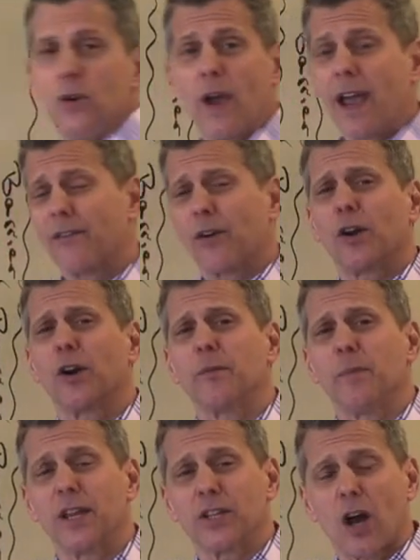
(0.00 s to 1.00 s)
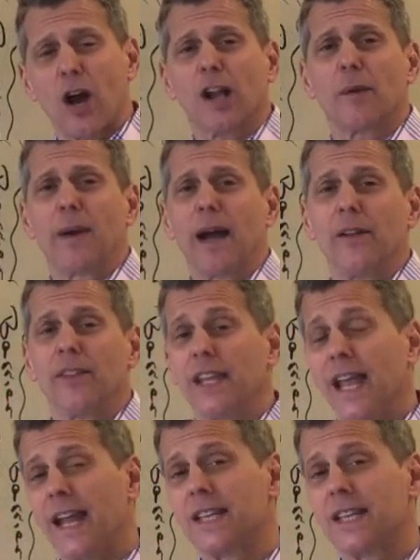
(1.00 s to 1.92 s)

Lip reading: of you have heard me talk about the